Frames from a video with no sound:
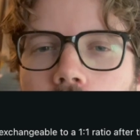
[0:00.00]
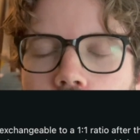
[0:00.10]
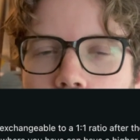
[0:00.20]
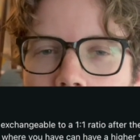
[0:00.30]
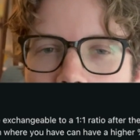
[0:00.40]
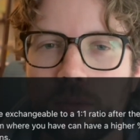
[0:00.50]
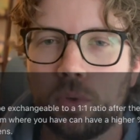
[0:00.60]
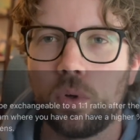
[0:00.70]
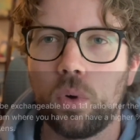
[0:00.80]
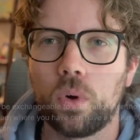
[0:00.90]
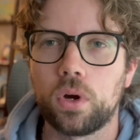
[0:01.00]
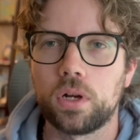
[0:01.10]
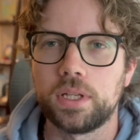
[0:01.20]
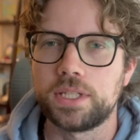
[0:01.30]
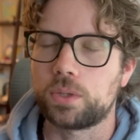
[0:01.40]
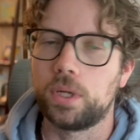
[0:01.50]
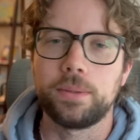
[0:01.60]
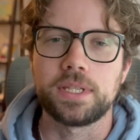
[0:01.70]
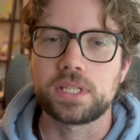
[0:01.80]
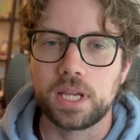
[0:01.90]
exchangeable, or it's going to be
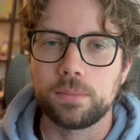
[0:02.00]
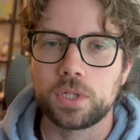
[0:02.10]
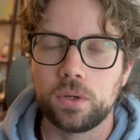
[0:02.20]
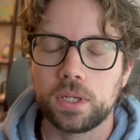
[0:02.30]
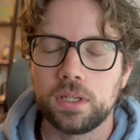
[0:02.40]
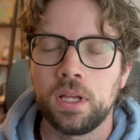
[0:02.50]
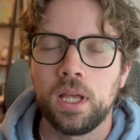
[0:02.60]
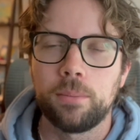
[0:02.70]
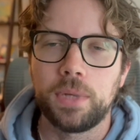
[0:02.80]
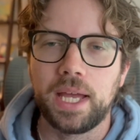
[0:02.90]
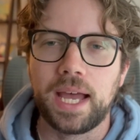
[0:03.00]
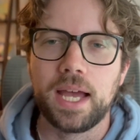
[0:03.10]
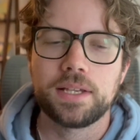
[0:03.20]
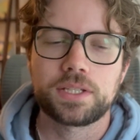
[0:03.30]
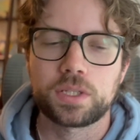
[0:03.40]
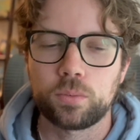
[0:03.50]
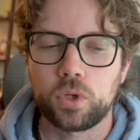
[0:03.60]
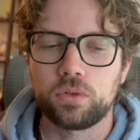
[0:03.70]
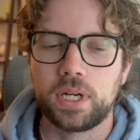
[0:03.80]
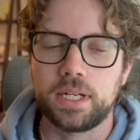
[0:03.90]
the same token. But as
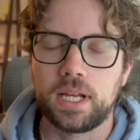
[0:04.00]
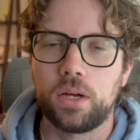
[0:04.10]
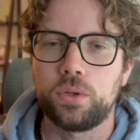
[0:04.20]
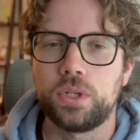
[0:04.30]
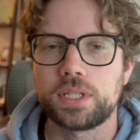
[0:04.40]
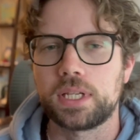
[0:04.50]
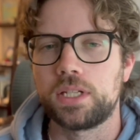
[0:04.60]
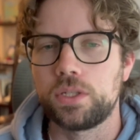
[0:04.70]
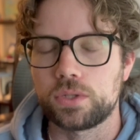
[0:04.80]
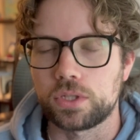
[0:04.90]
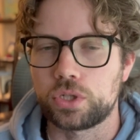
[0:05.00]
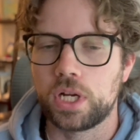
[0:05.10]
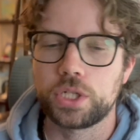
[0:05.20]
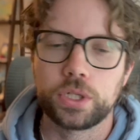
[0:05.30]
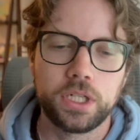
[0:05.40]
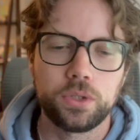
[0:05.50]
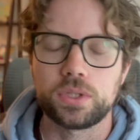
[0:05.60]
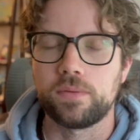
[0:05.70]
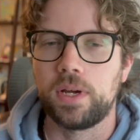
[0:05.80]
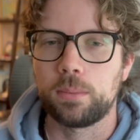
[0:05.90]
someone right now who doesn't get to use the treasury and use
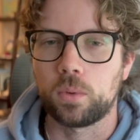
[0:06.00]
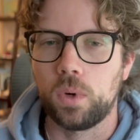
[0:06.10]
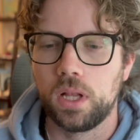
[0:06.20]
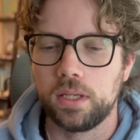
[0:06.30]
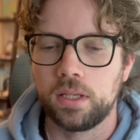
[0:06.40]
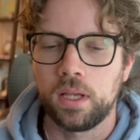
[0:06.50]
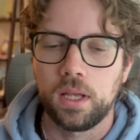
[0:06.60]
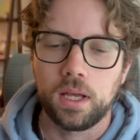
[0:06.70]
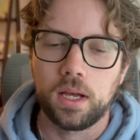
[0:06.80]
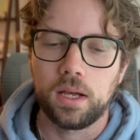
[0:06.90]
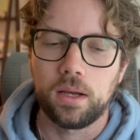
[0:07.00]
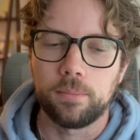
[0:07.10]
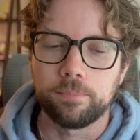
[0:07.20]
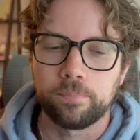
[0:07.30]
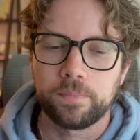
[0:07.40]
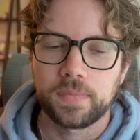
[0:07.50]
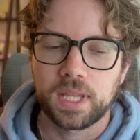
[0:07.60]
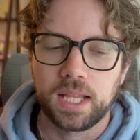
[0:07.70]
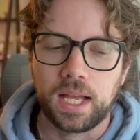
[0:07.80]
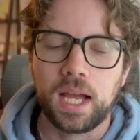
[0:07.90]
the Viper wallet,
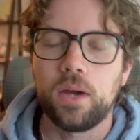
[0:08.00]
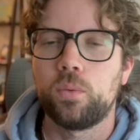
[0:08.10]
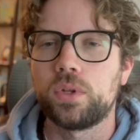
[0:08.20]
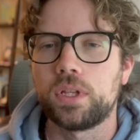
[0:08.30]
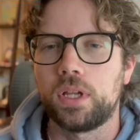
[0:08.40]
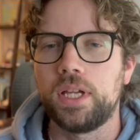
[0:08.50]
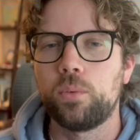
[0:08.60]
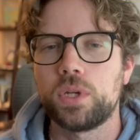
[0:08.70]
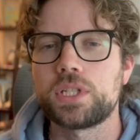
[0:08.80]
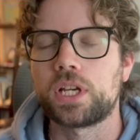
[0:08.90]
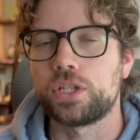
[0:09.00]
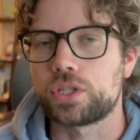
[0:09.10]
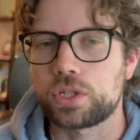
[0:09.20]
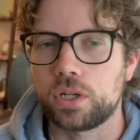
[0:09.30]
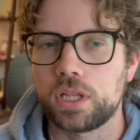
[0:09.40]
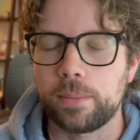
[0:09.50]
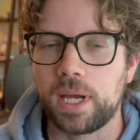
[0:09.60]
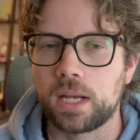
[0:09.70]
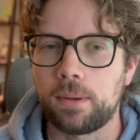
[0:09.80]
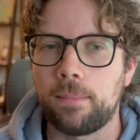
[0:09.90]
it was a concern in the
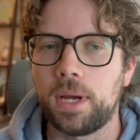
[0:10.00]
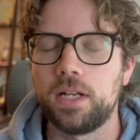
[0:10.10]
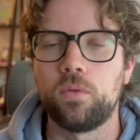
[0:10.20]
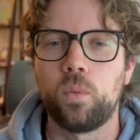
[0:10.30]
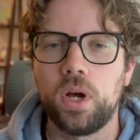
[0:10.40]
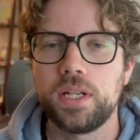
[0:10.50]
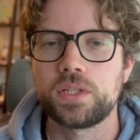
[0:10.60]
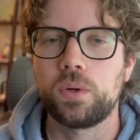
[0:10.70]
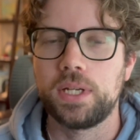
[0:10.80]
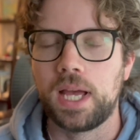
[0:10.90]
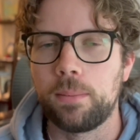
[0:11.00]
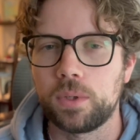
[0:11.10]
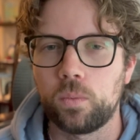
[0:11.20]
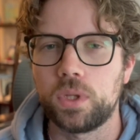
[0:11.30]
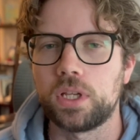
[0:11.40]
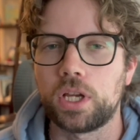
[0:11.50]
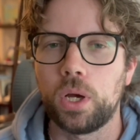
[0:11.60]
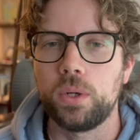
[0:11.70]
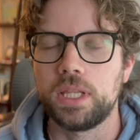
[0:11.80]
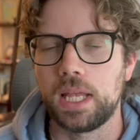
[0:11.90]
back of my mind of what is going to happen with the
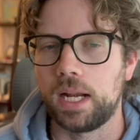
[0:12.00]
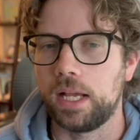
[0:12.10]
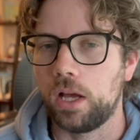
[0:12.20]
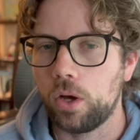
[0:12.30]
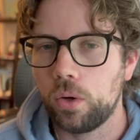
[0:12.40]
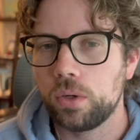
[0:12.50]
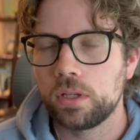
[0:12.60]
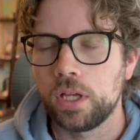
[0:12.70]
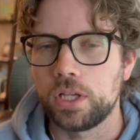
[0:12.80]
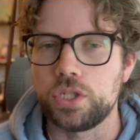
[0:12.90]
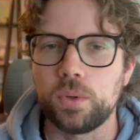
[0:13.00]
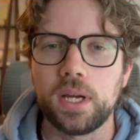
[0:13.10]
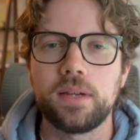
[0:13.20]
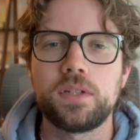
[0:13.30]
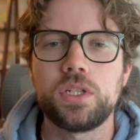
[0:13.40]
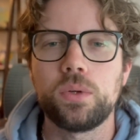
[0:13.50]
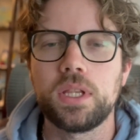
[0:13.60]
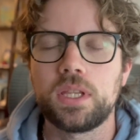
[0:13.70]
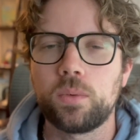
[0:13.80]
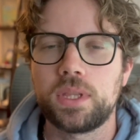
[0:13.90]
COTI that I own. Do I have to do
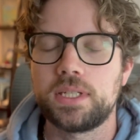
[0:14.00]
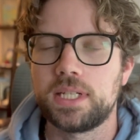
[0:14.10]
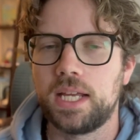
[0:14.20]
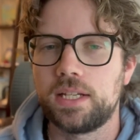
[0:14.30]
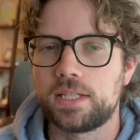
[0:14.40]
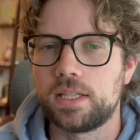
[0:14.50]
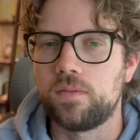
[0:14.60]
anything with it to get it to the